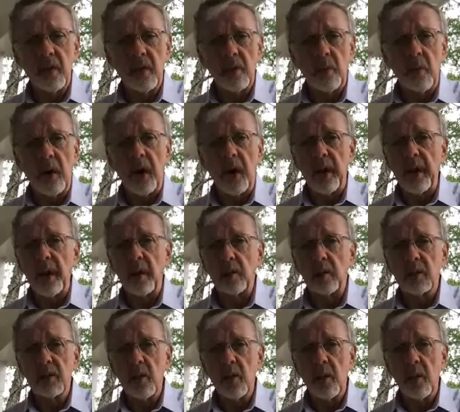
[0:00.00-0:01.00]
while that
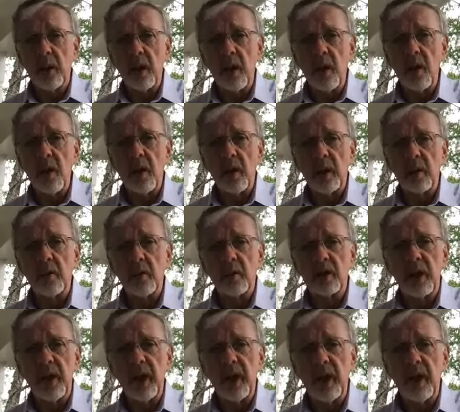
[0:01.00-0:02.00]
was going on, it was
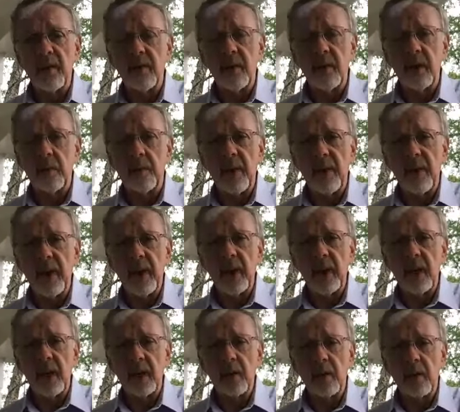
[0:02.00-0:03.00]
a heavy
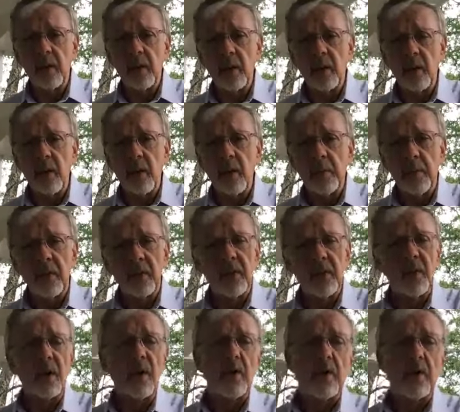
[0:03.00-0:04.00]
pain. But you
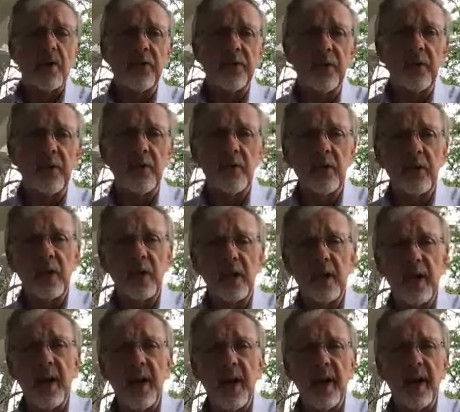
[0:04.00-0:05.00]
know, as soon as he
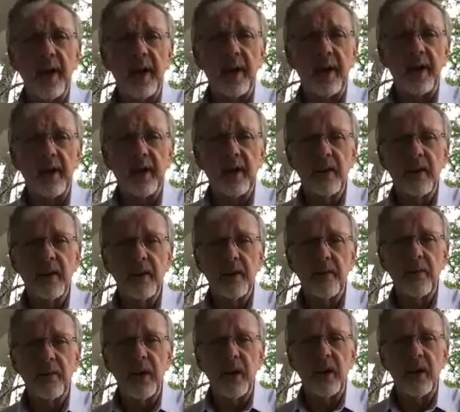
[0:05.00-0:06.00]
died,
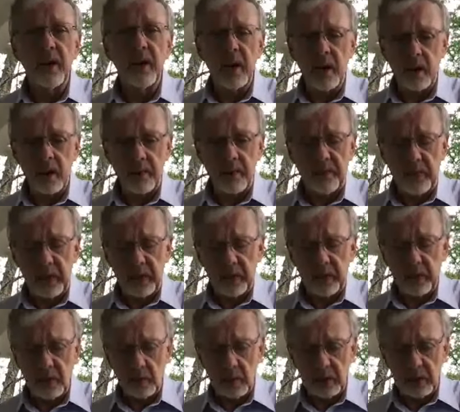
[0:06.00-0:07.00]
that that
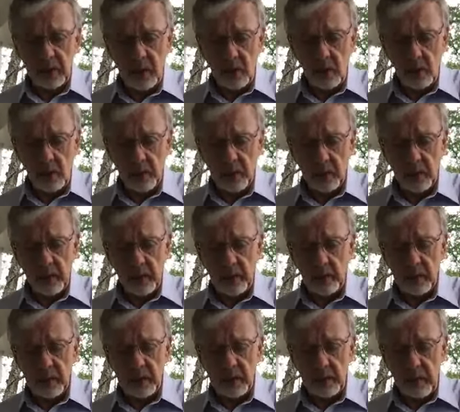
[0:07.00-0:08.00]
affliction was over. It
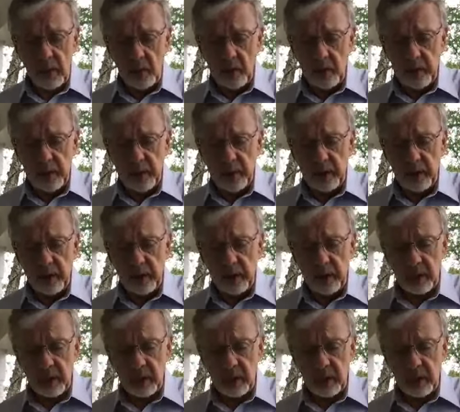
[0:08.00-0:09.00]
was a momentary
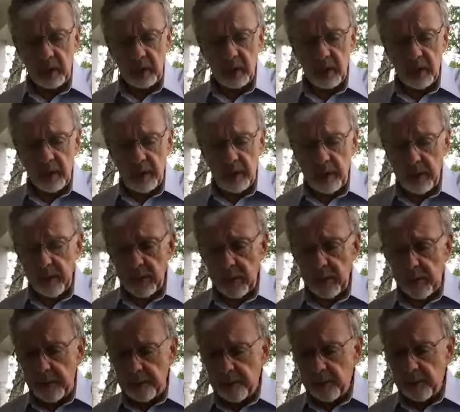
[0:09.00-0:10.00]
thing.
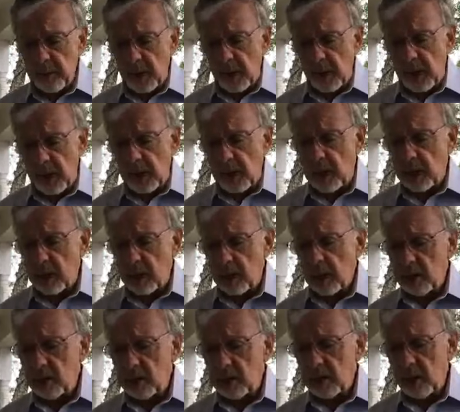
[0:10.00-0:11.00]
And
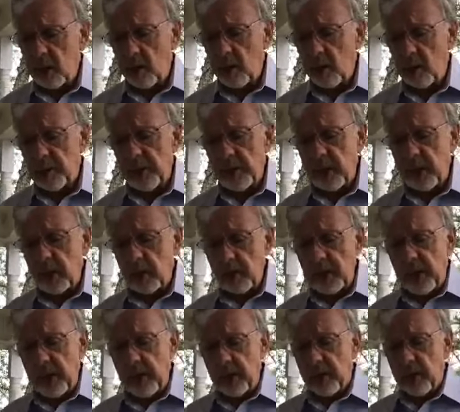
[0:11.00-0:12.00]
so thinking
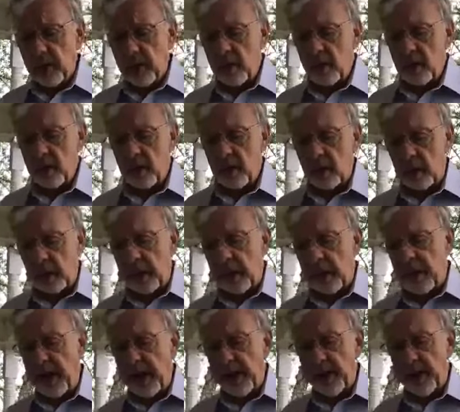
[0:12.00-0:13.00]
about
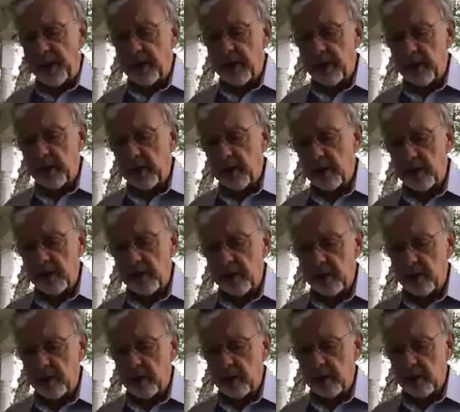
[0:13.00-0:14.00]
light
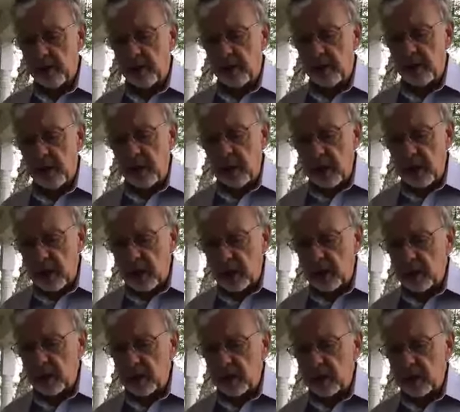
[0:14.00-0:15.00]

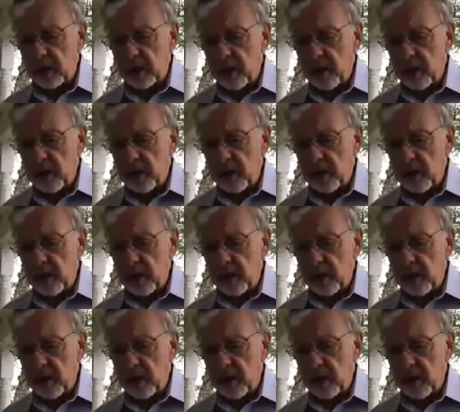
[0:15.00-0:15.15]
things,